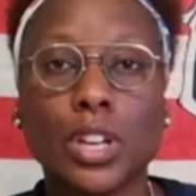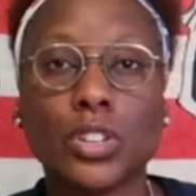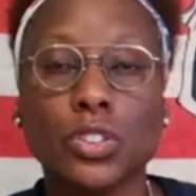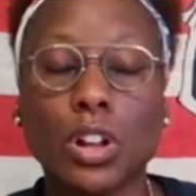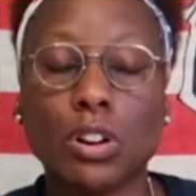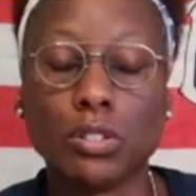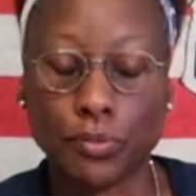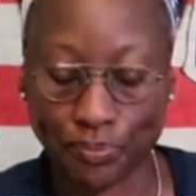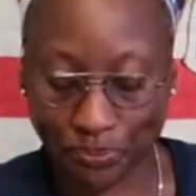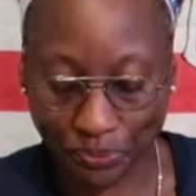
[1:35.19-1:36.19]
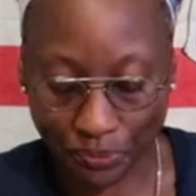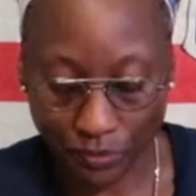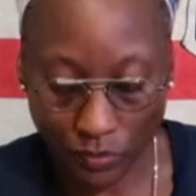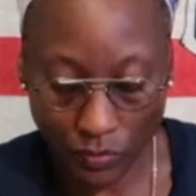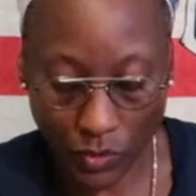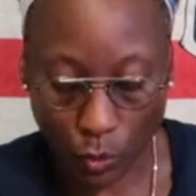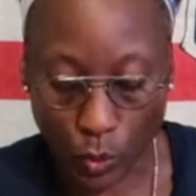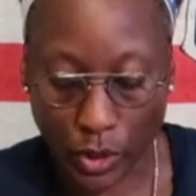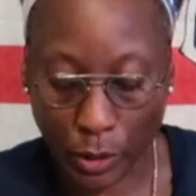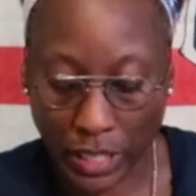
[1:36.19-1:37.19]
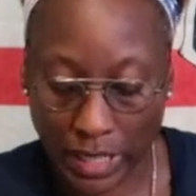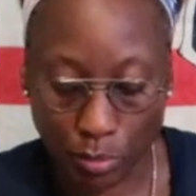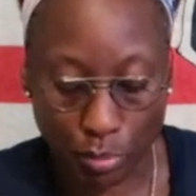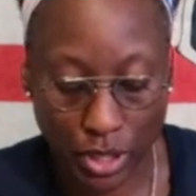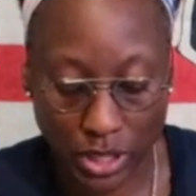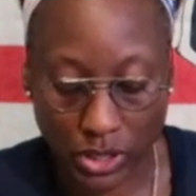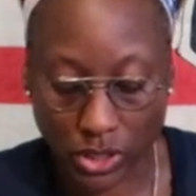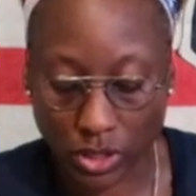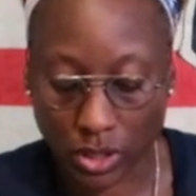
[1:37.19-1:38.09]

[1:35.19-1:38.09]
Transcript: You know, we are getting pushed